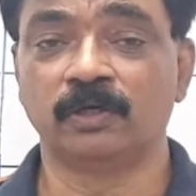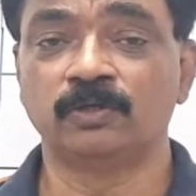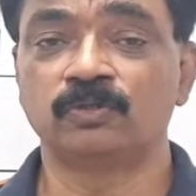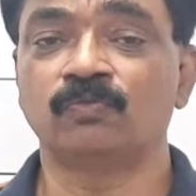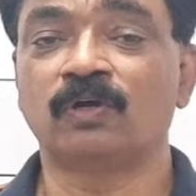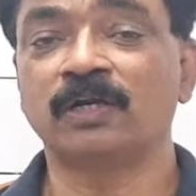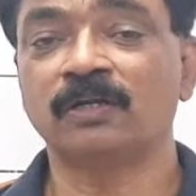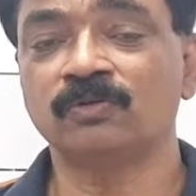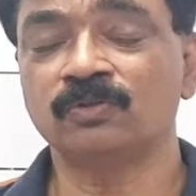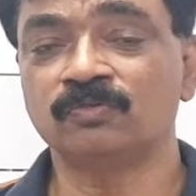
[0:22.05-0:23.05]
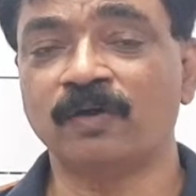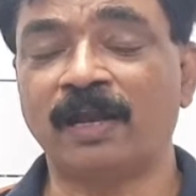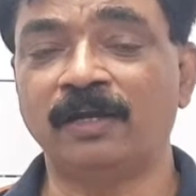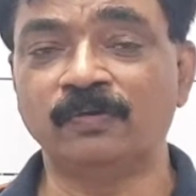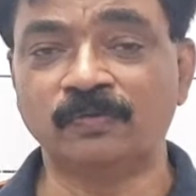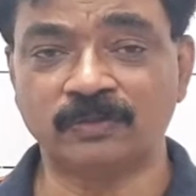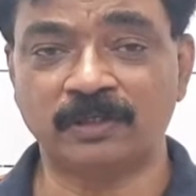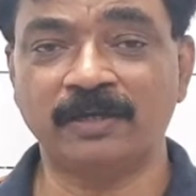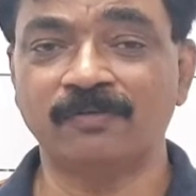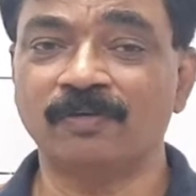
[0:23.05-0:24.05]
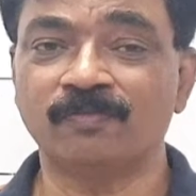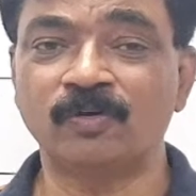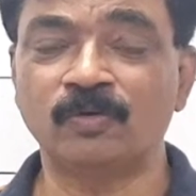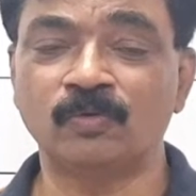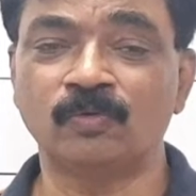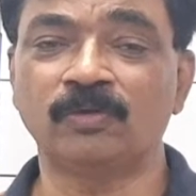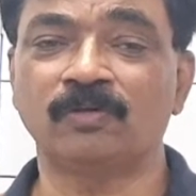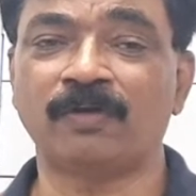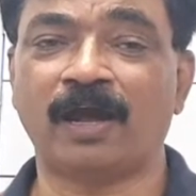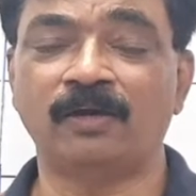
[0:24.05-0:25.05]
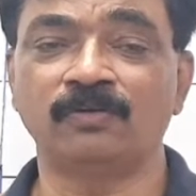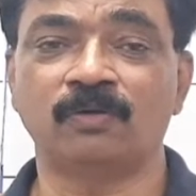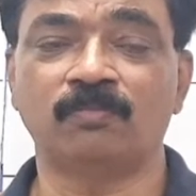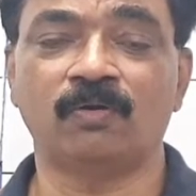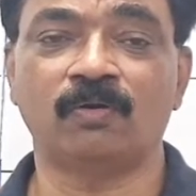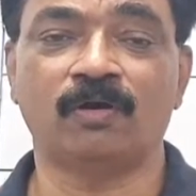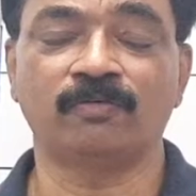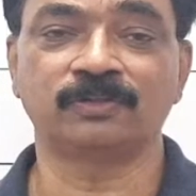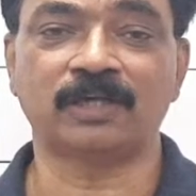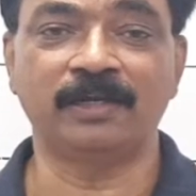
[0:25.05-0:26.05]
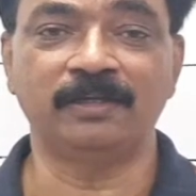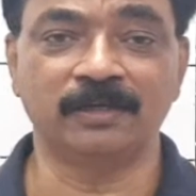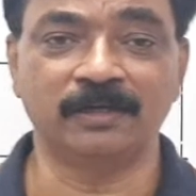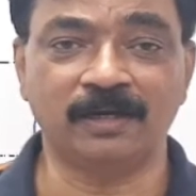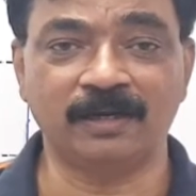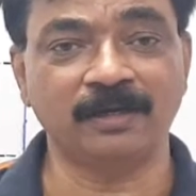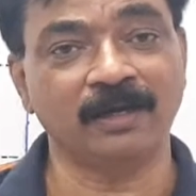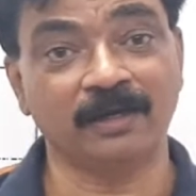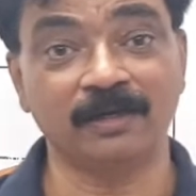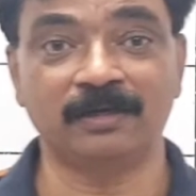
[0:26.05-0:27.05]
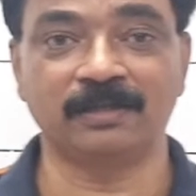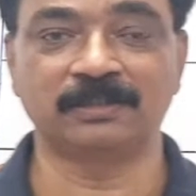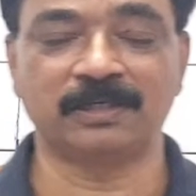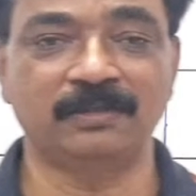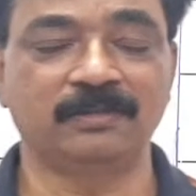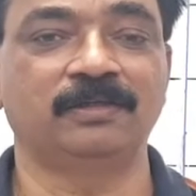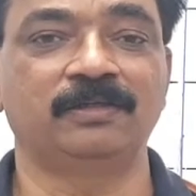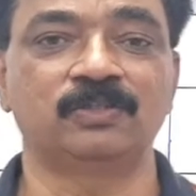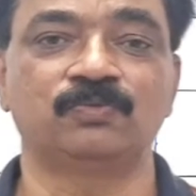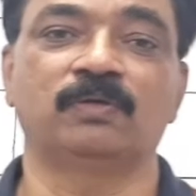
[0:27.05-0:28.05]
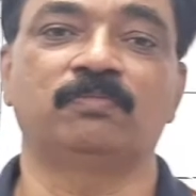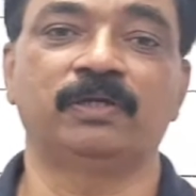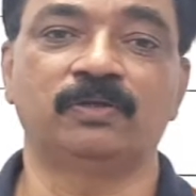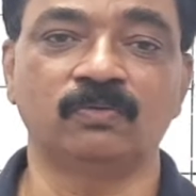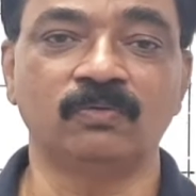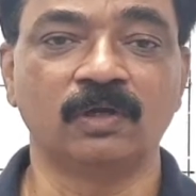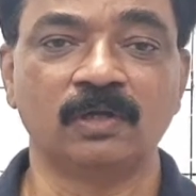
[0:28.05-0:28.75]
So what are those values? Like we have to know the values of sin 30, like I can tell sin 30 is 1 by 2.